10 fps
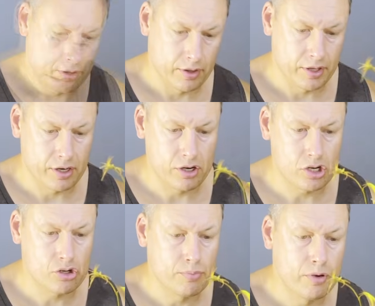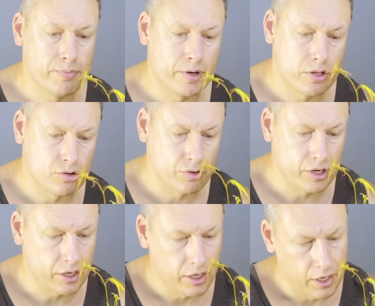The initial movement of the
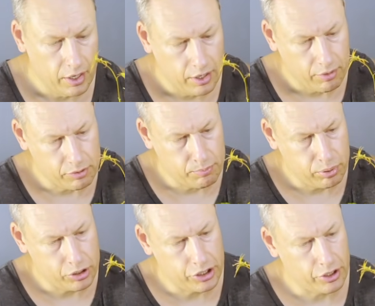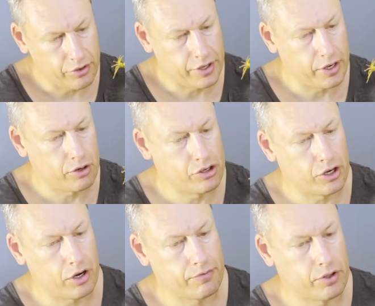tree was pushing all that energy
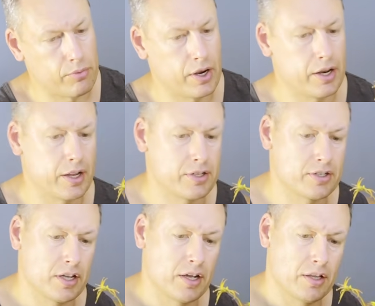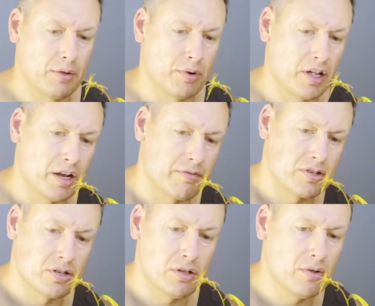off to the right-hand side, and then we're kind of
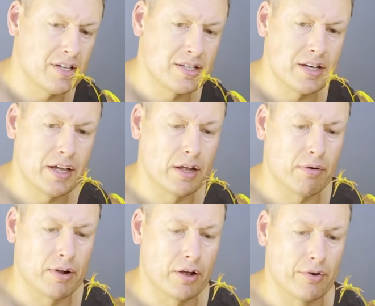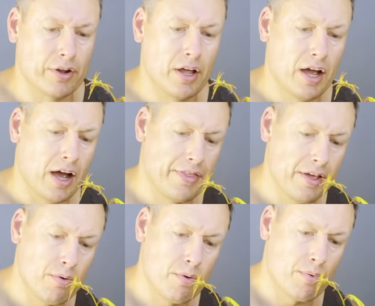slowly snaking around. I
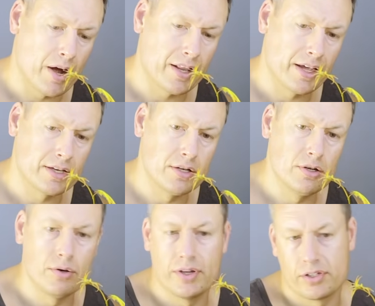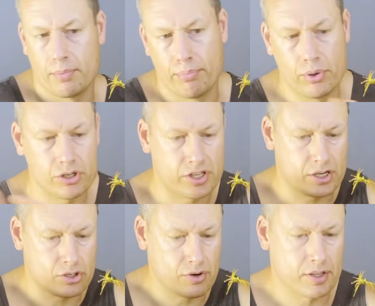think what I'd like to do is to push that
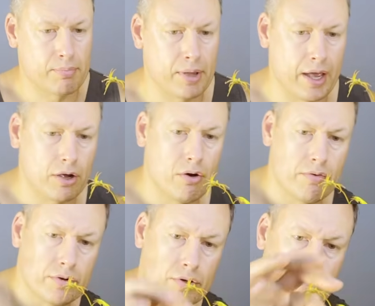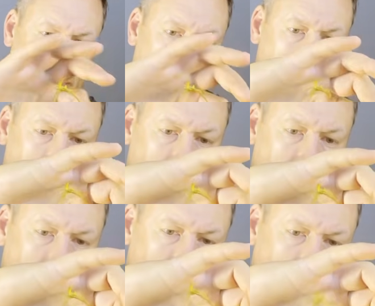strength back over to the
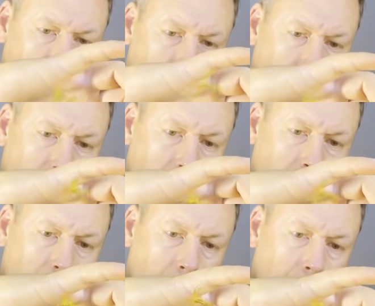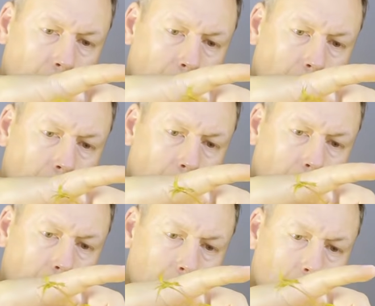left-hand side
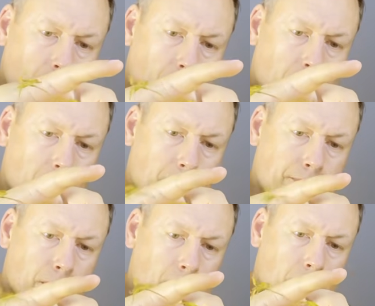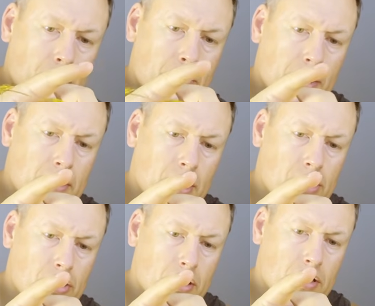to create a little bit of
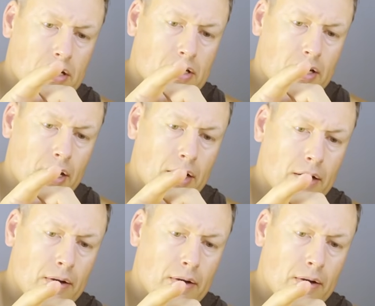tension in the design.